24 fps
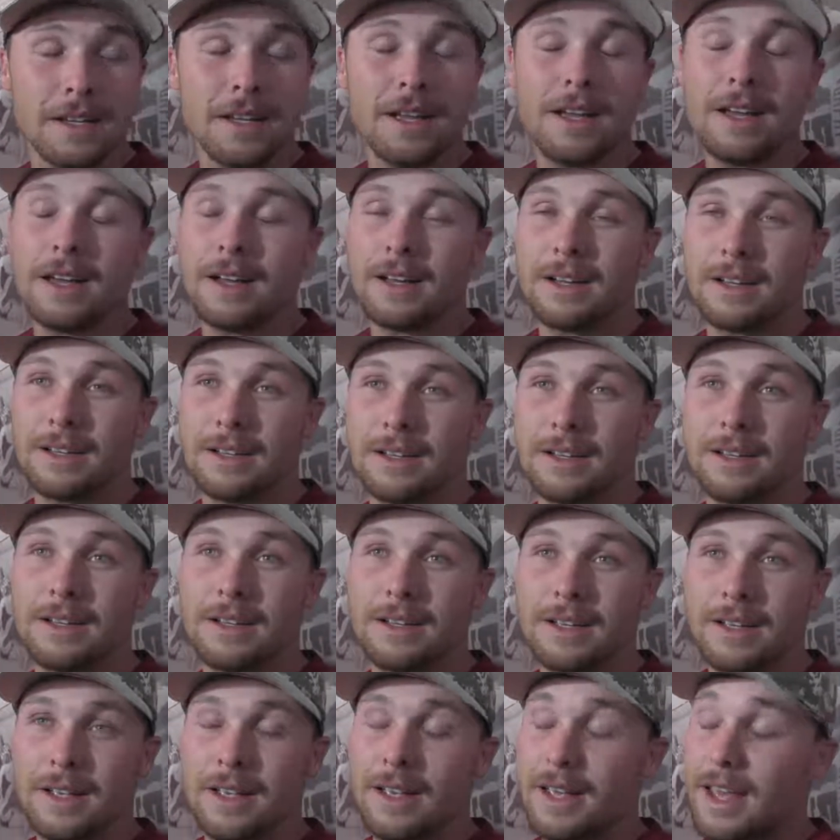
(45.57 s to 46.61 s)
Yeah.
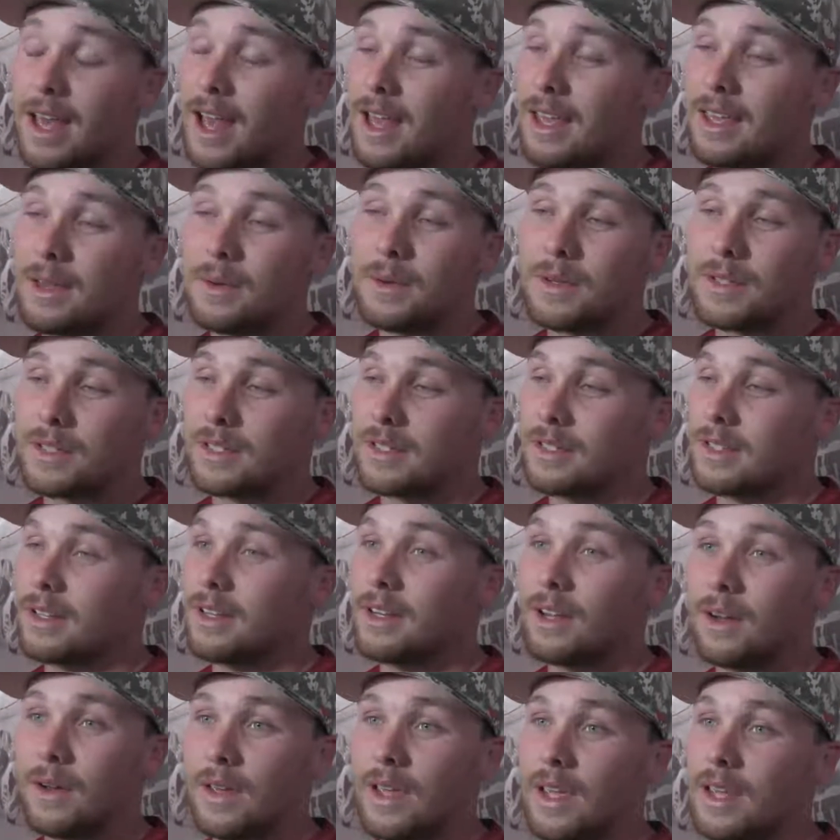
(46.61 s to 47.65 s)
Yeah, he was,
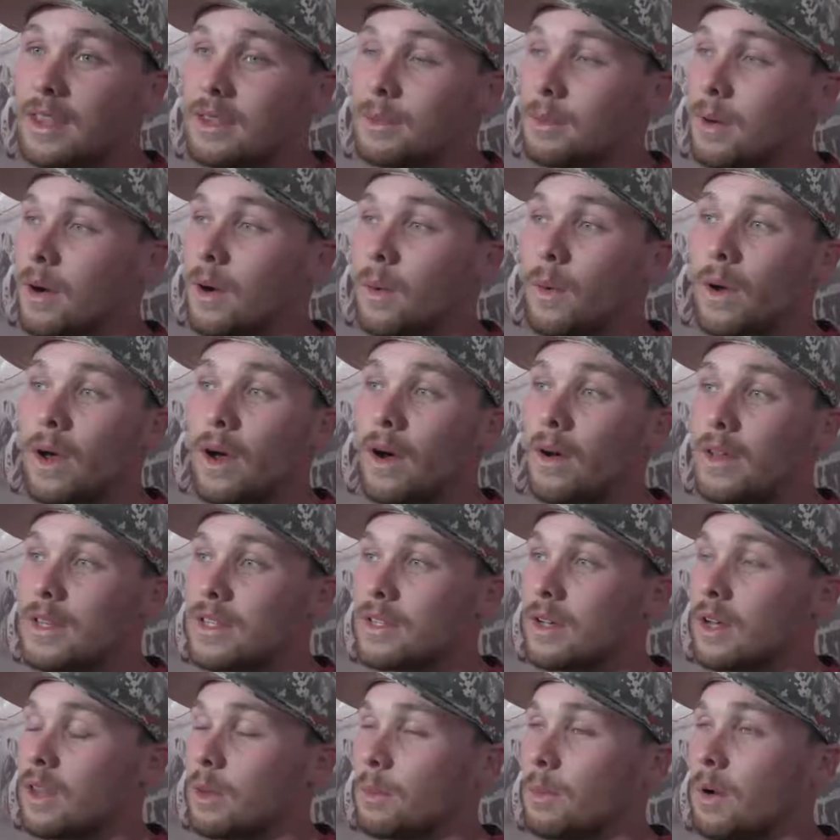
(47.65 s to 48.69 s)
you know, he hit the ball well. He
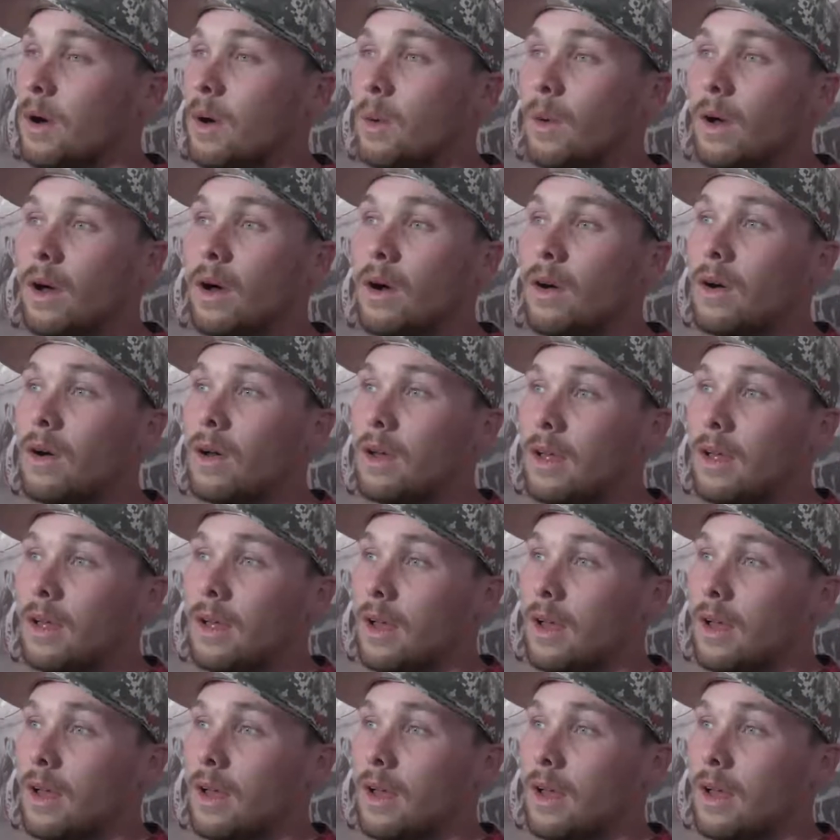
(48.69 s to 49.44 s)
saw the ball well.